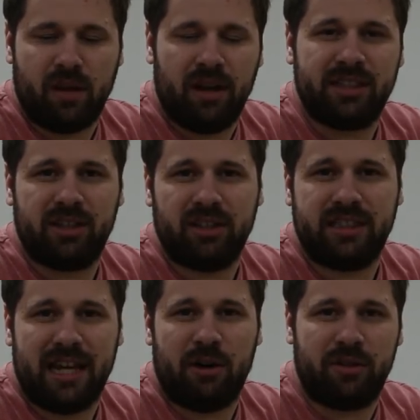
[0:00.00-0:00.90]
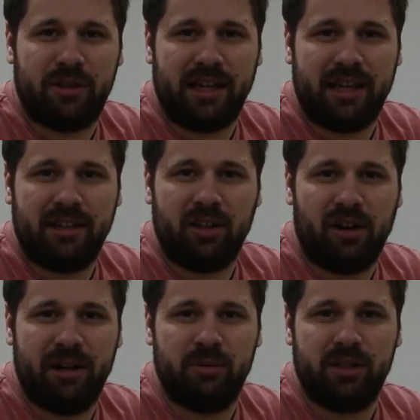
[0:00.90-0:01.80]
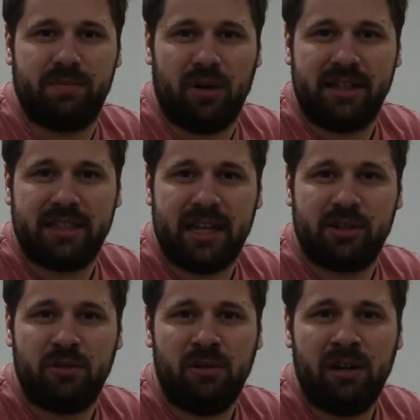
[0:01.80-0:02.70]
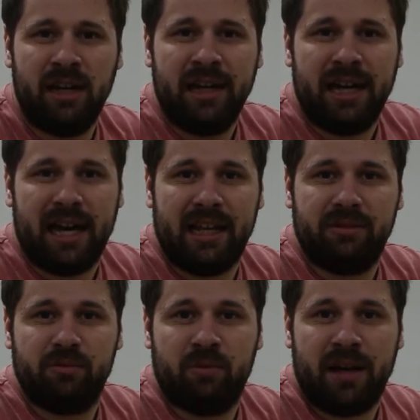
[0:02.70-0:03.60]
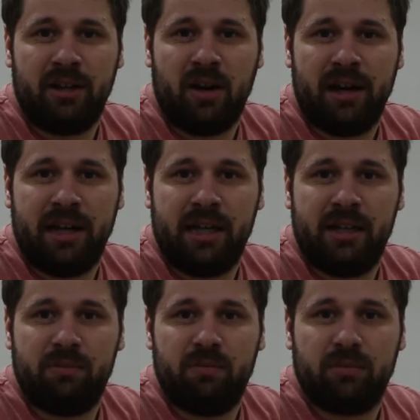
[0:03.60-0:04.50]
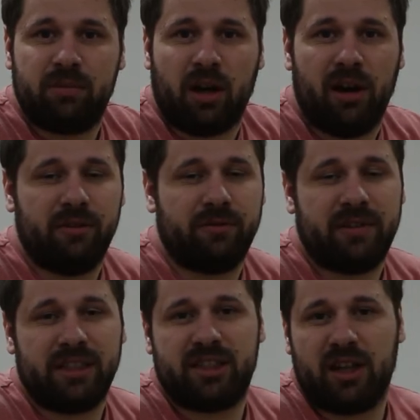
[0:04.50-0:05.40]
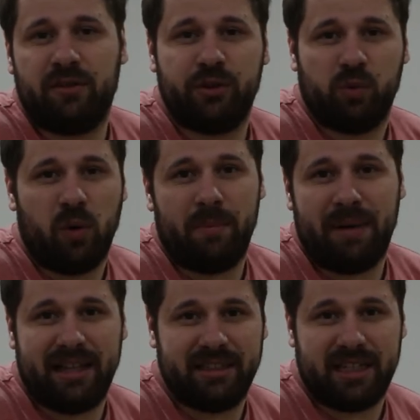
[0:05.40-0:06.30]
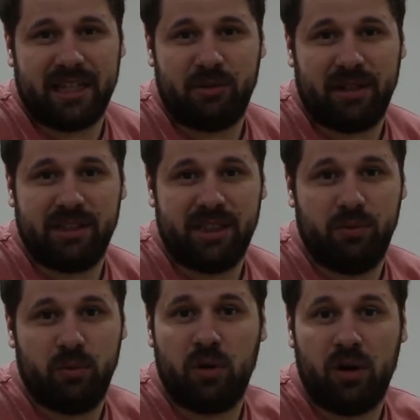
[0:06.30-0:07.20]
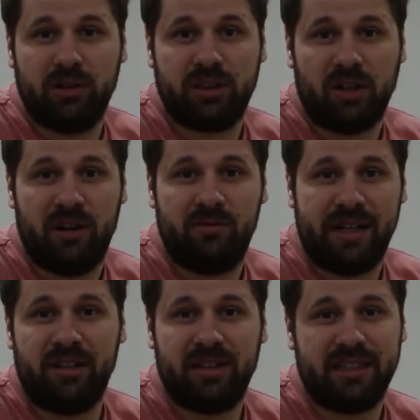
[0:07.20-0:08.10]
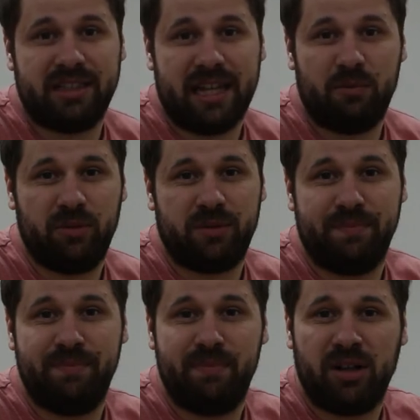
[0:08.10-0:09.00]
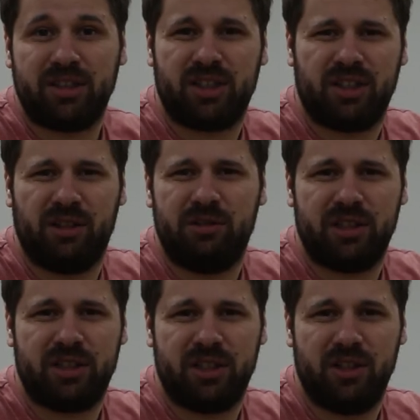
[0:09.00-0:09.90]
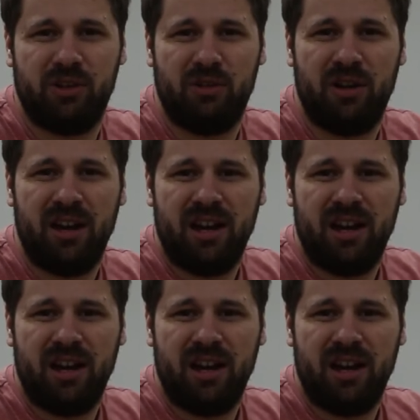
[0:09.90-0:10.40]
I started out thinking that I was bisexual, and when I kind of discovered what pansexuality was, I realised that was much closer to